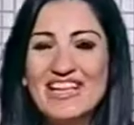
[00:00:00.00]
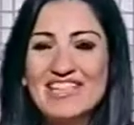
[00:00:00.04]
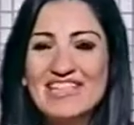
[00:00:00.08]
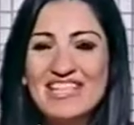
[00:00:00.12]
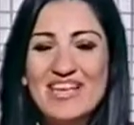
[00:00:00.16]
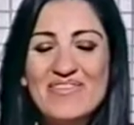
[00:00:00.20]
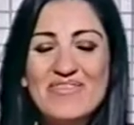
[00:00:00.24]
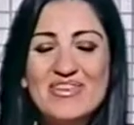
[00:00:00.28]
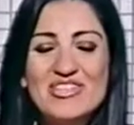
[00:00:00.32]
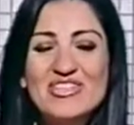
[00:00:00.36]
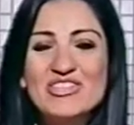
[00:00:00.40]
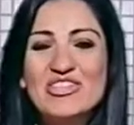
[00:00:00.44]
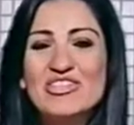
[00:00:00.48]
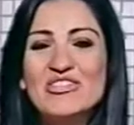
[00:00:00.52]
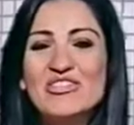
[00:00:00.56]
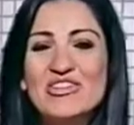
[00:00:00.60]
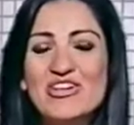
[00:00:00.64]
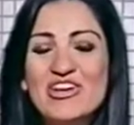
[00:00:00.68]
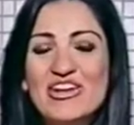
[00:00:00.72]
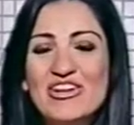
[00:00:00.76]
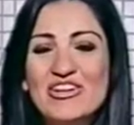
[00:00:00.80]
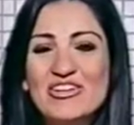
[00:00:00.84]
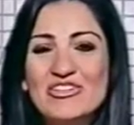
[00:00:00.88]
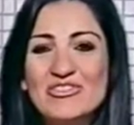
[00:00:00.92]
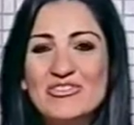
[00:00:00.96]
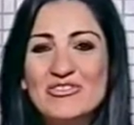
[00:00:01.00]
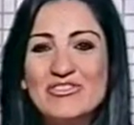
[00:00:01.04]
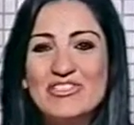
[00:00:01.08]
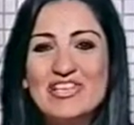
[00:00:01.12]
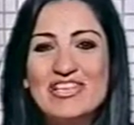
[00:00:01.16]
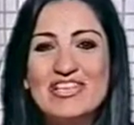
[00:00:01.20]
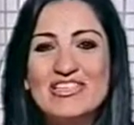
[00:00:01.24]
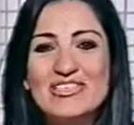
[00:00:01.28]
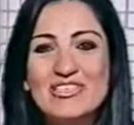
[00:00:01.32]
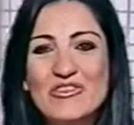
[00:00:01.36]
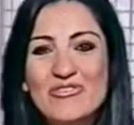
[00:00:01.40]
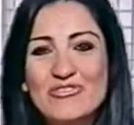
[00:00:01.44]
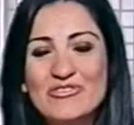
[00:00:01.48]
As I mentioned earlier,
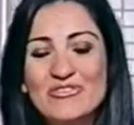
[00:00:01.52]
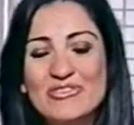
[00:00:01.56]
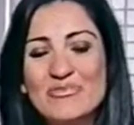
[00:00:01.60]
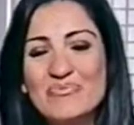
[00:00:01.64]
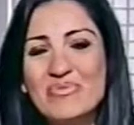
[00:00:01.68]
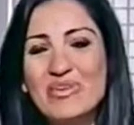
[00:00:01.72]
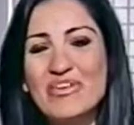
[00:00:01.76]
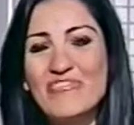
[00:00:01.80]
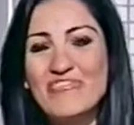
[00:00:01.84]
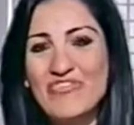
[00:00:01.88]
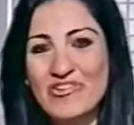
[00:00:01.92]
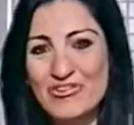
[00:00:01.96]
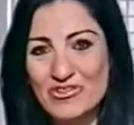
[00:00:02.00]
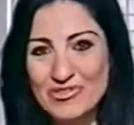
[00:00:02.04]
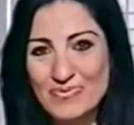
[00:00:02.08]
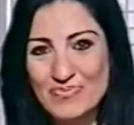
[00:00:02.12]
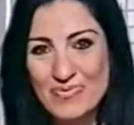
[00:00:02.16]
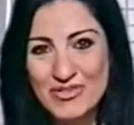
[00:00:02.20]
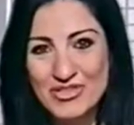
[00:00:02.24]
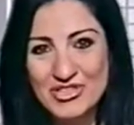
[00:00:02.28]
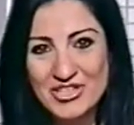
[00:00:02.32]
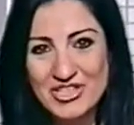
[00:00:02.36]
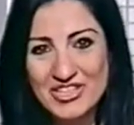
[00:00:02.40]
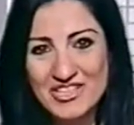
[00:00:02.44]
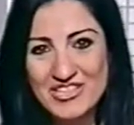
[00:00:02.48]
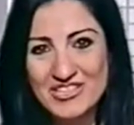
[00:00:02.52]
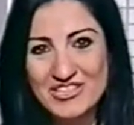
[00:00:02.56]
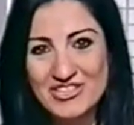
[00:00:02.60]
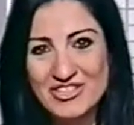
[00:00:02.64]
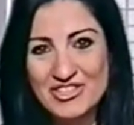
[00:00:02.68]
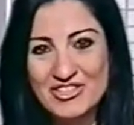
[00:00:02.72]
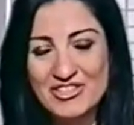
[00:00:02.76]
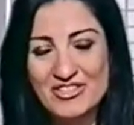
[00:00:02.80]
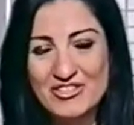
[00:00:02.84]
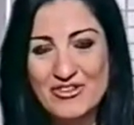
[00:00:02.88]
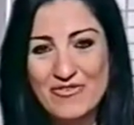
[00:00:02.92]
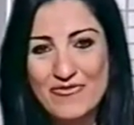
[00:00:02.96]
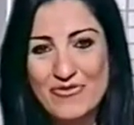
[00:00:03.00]
today is going to be a very special
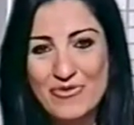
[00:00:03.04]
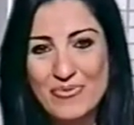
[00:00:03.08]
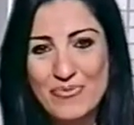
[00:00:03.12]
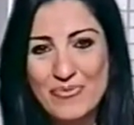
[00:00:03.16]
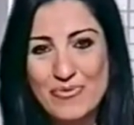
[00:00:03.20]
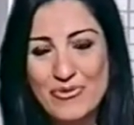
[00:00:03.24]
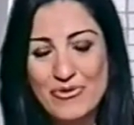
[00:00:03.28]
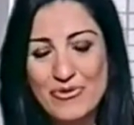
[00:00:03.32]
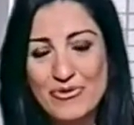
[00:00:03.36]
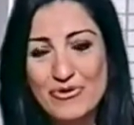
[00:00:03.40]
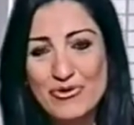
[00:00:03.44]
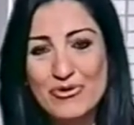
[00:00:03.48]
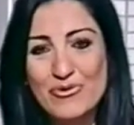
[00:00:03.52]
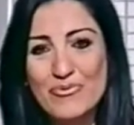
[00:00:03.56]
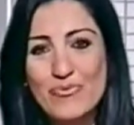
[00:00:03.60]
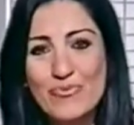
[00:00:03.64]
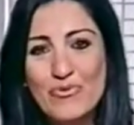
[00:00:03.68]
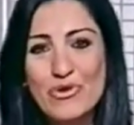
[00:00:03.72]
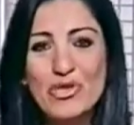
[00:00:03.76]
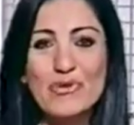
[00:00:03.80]
edition of the program.